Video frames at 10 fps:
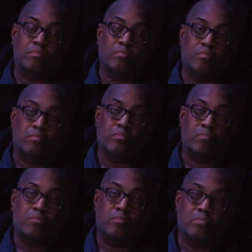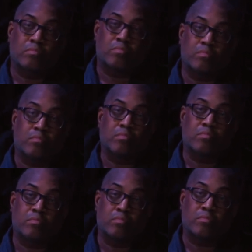to call it Written by Phillis
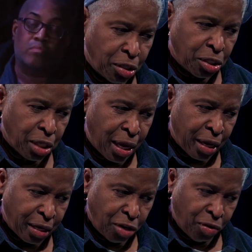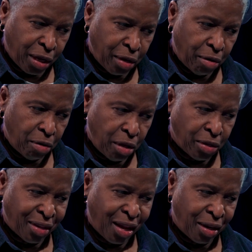is because in one of the opening
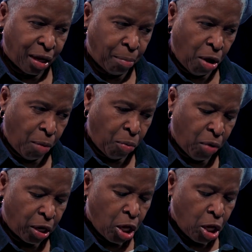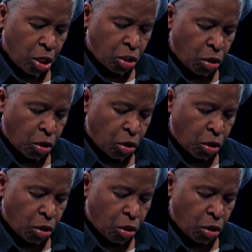scenes, she's being interrogated